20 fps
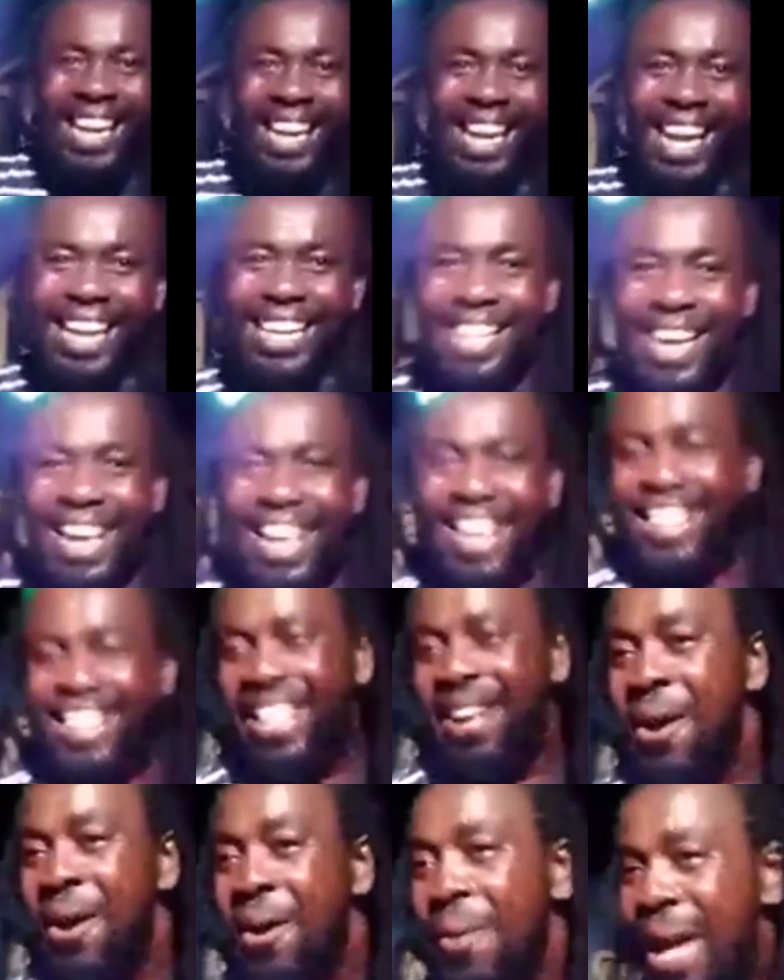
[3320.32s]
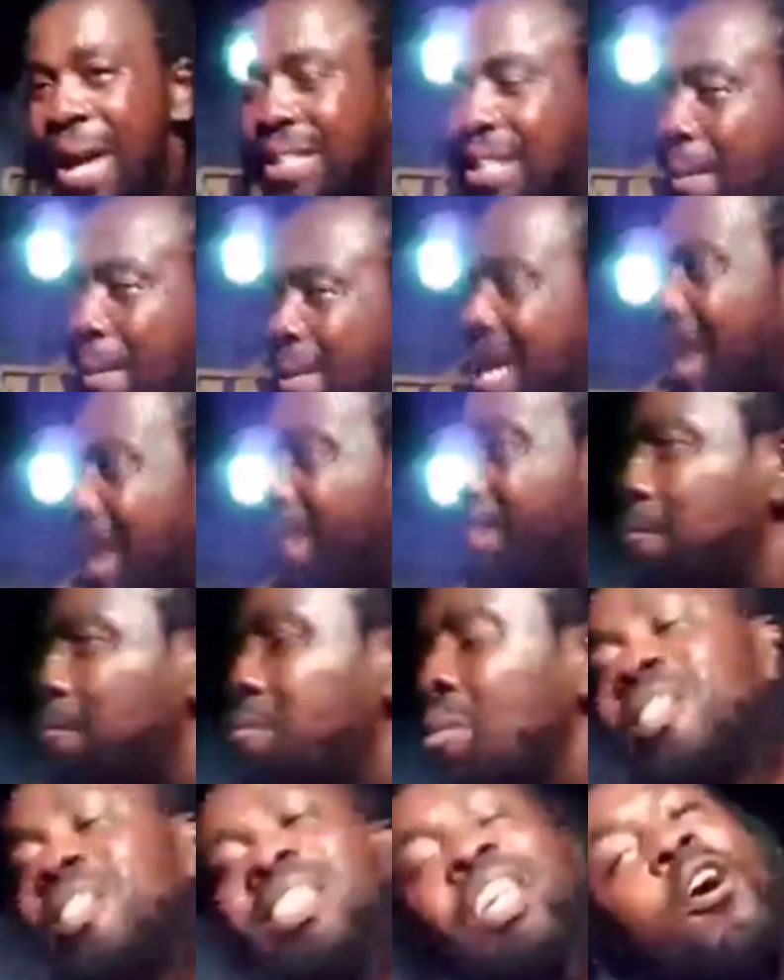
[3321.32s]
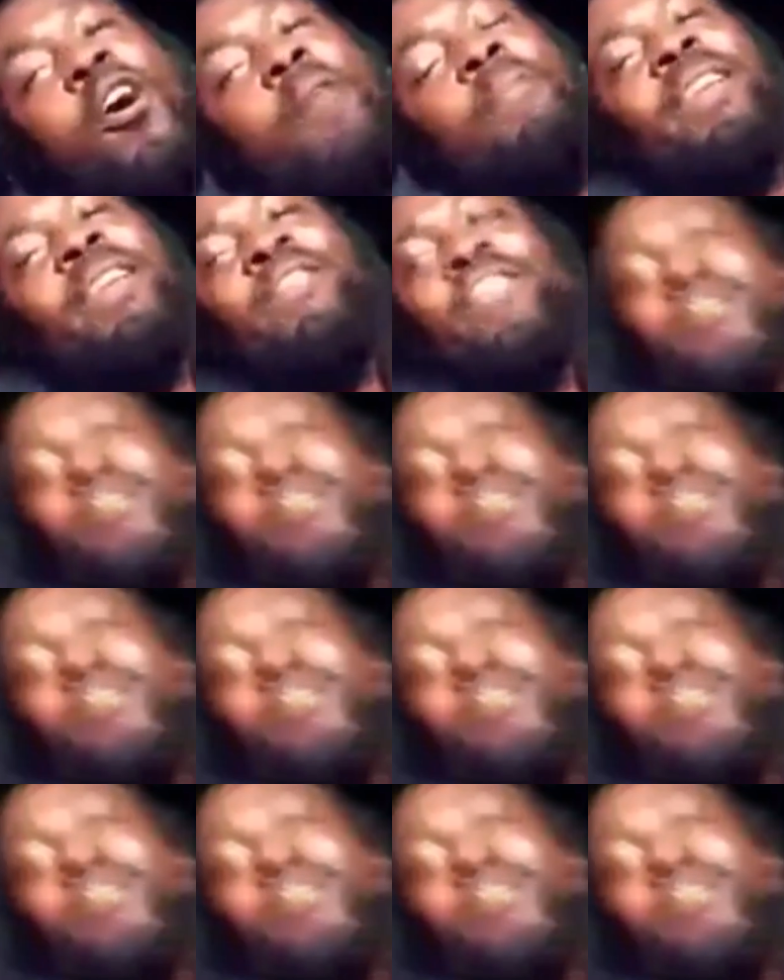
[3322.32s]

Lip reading: Ladies, we have some of that. See what people